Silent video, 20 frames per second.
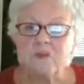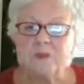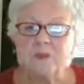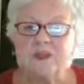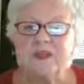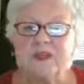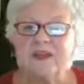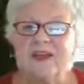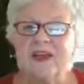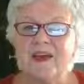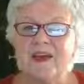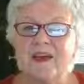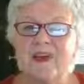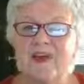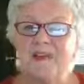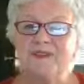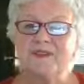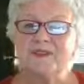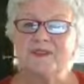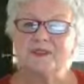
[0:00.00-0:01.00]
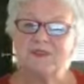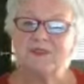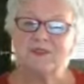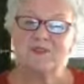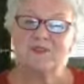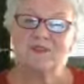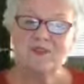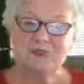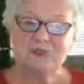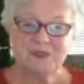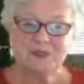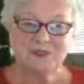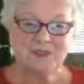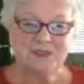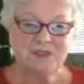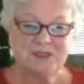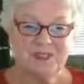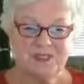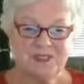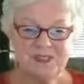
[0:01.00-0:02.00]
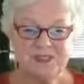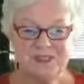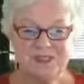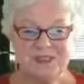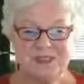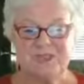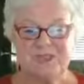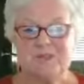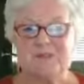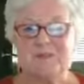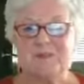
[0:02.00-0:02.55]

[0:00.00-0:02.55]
we house our filtering system.